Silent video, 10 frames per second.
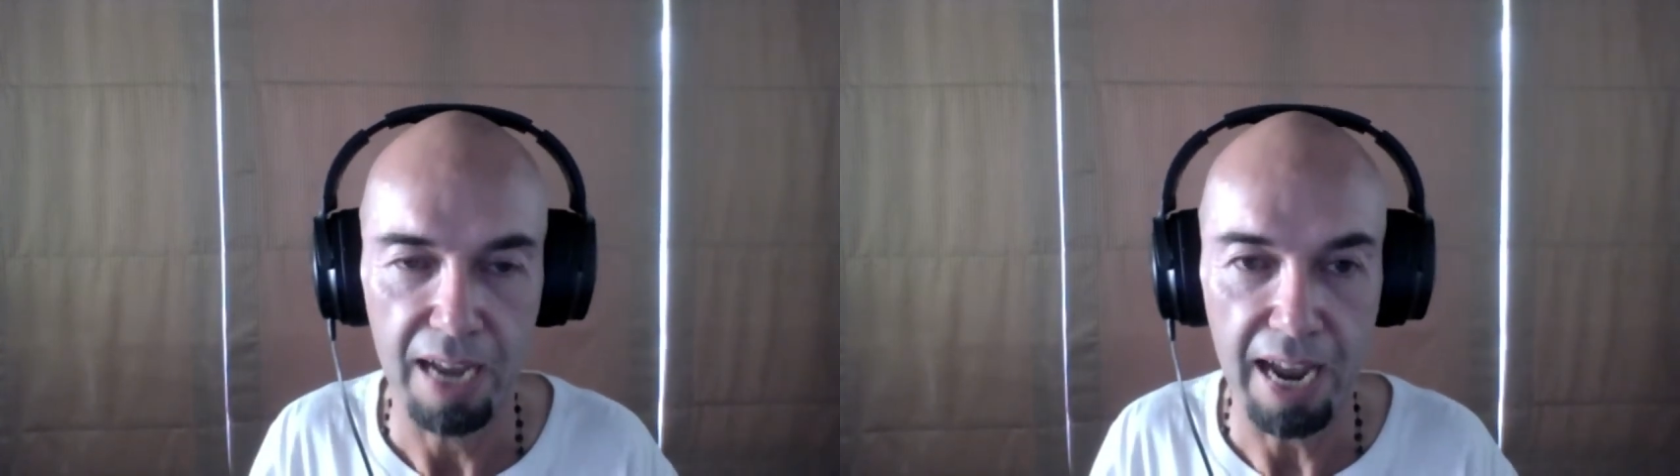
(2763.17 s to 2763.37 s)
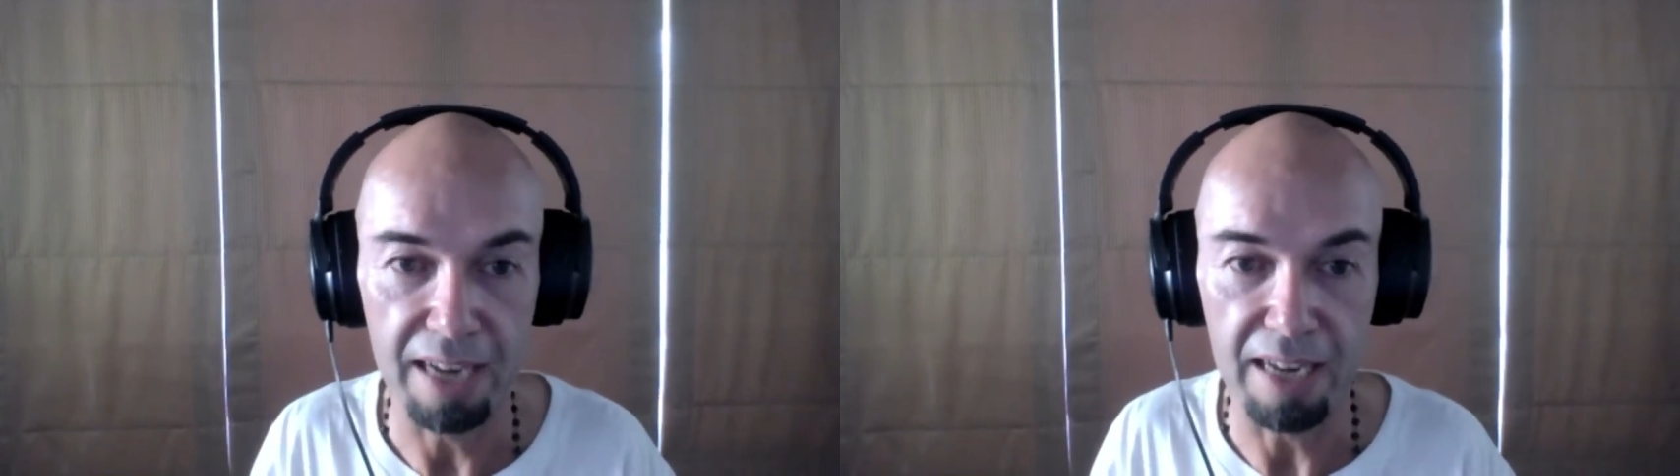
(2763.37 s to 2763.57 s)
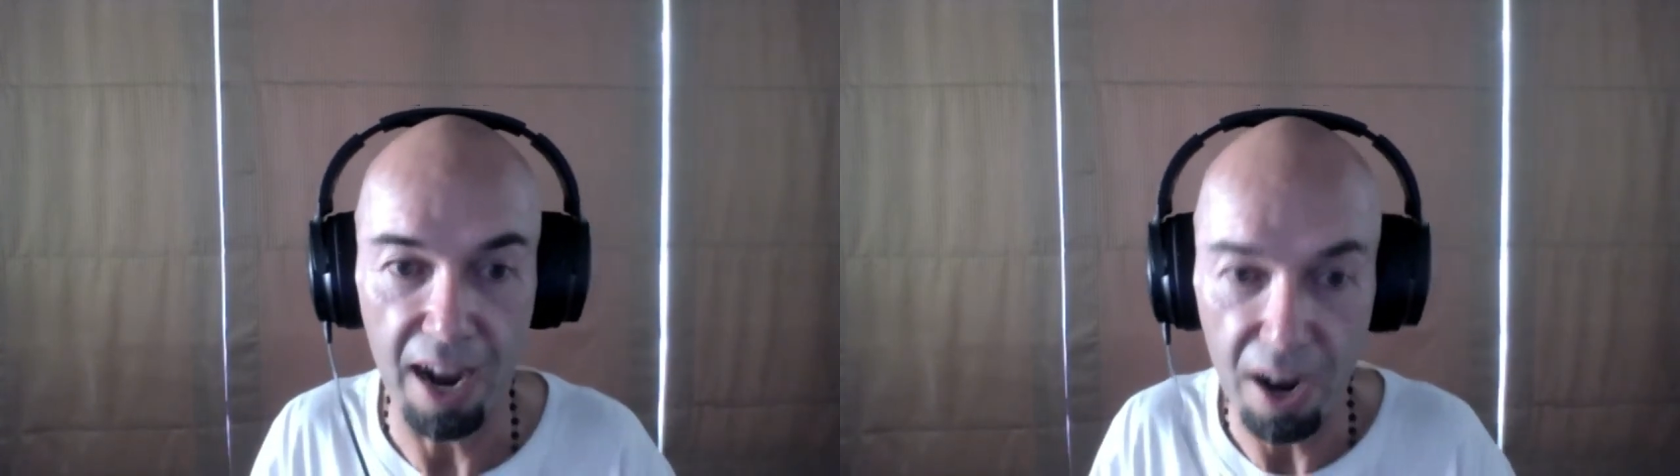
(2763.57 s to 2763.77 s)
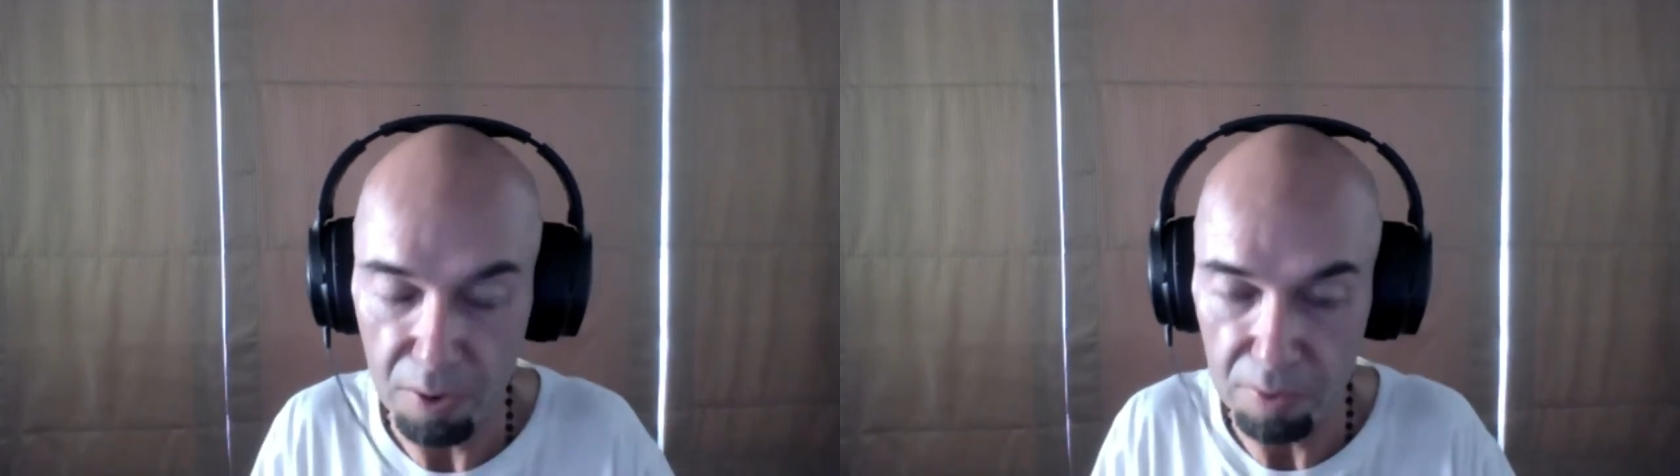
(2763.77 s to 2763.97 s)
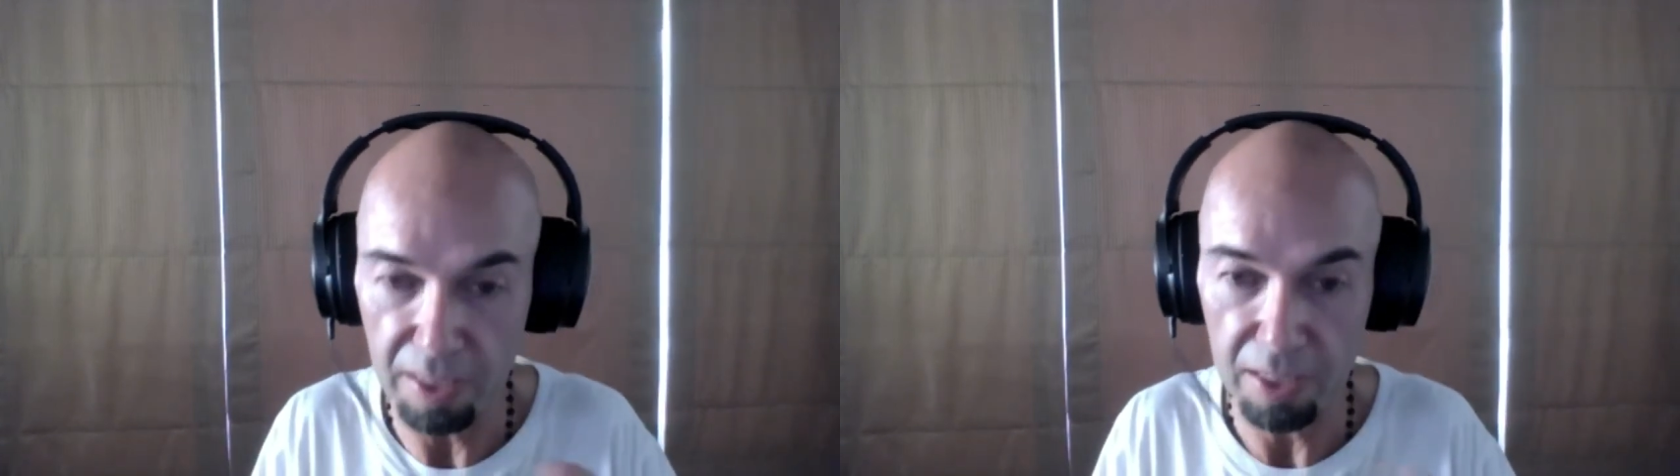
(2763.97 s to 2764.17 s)
and
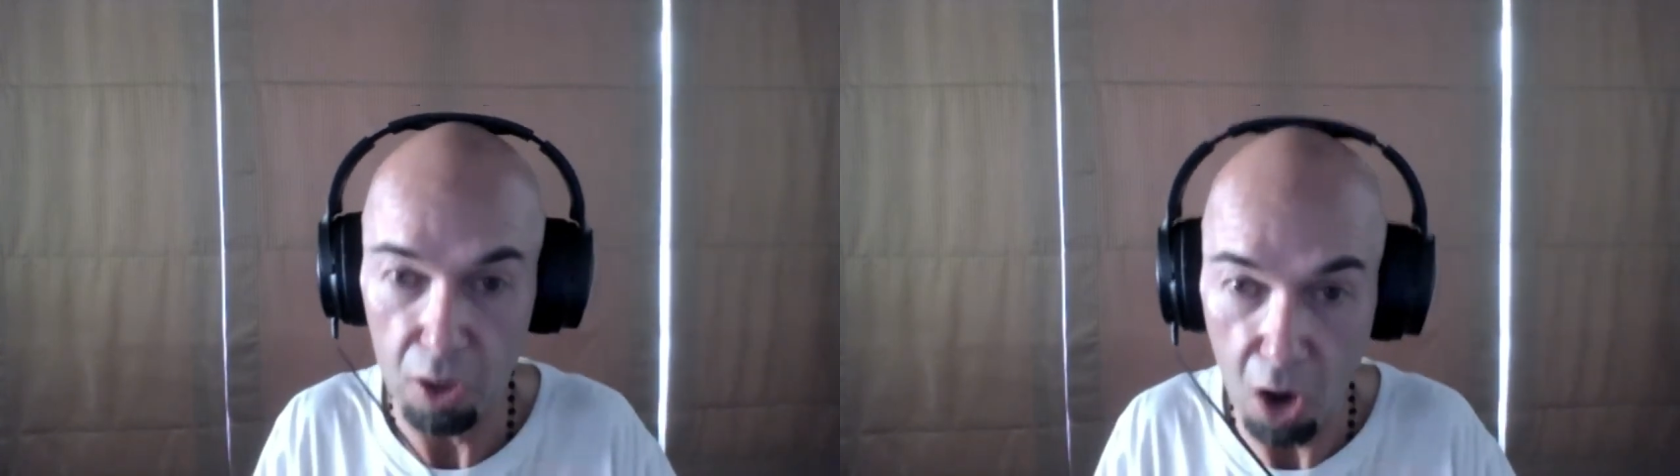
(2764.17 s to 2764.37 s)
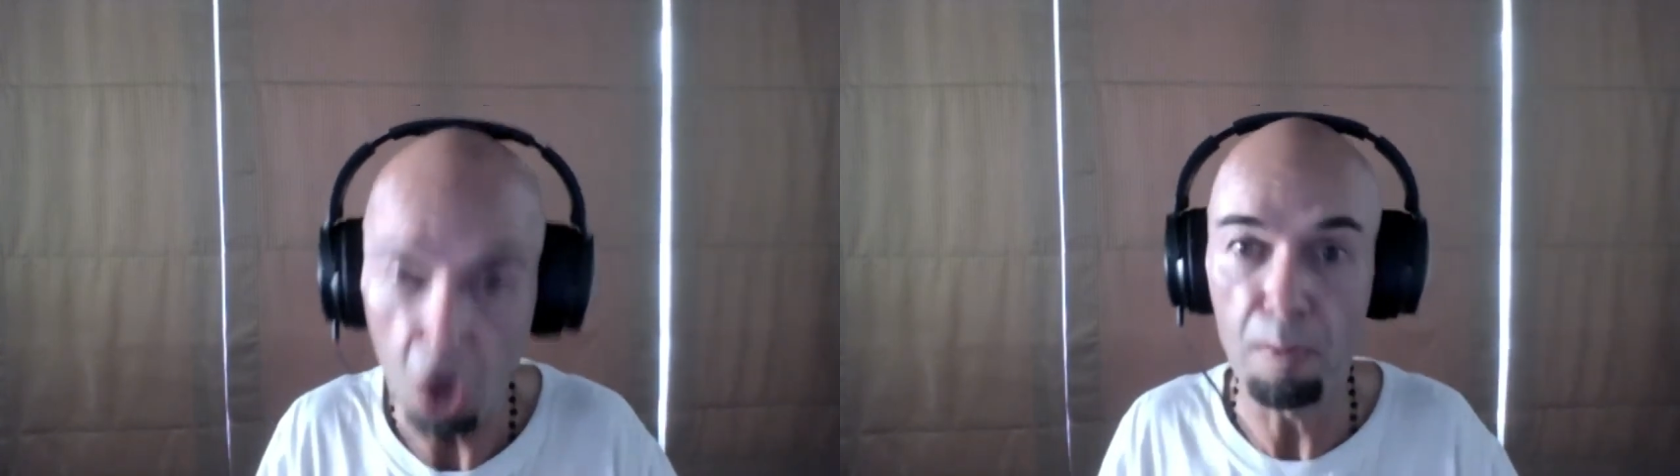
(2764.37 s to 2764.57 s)
how they go, oh my